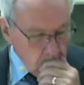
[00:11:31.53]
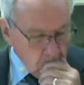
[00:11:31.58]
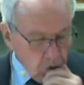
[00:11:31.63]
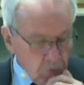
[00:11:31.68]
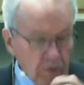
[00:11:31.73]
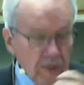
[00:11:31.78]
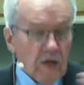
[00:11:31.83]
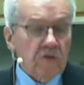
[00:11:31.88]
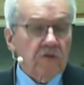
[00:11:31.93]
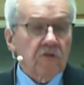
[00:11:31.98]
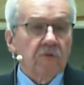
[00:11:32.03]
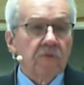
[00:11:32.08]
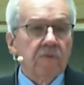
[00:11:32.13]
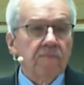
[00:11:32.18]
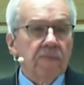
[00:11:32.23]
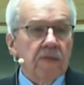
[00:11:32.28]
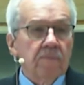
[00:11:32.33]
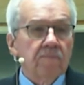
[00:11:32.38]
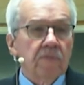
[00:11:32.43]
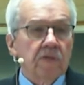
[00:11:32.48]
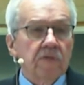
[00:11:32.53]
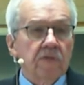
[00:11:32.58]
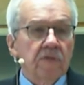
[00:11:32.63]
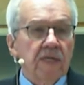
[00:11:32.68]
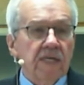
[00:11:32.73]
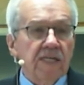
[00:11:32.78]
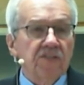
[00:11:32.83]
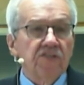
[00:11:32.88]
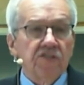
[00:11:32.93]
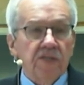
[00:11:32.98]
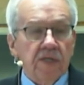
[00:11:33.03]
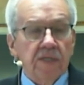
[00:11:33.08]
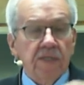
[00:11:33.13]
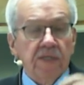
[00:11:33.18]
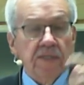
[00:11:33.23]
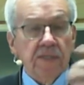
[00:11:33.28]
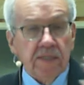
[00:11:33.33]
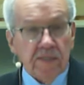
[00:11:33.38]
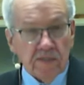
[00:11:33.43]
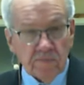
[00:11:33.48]
We ought to remember he
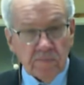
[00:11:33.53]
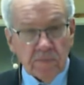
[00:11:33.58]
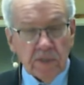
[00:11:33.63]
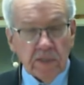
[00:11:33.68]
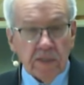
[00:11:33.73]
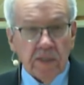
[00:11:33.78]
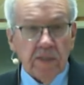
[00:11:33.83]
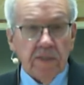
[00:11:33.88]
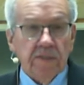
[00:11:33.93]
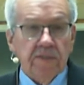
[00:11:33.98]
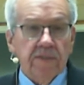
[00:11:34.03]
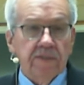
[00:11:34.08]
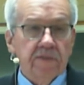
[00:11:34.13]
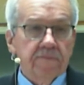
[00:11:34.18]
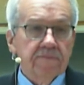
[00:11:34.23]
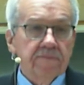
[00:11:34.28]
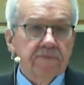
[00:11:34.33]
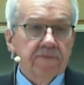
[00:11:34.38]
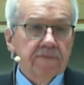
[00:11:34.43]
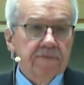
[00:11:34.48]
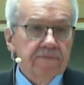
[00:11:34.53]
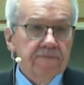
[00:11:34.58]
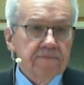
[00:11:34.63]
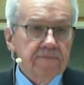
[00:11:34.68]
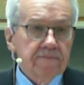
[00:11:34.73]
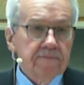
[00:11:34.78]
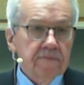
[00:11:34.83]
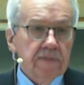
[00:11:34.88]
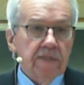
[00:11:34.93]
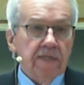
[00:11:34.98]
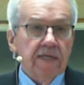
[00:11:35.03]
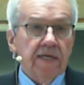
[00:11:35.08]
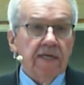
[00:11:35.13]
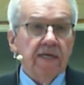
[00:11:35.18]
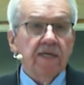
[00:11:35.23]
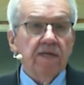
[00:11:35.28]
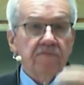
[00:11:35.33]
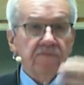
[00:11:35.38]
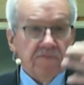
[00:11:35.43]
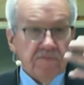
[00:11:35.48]
shed his blood. He
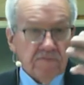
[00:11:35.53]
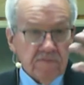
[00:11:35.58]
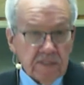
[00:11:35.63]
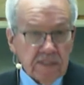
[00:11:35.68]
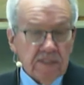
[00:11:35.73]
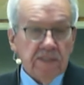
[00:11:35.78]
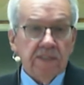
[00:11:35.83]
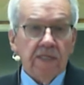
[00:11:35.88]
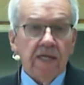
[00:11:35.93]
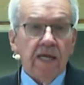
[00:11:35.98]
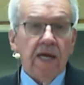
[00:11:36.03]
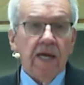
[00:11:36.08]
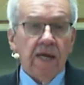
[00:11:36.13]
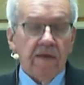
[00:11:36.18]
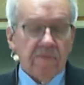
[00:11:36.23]
gave his life.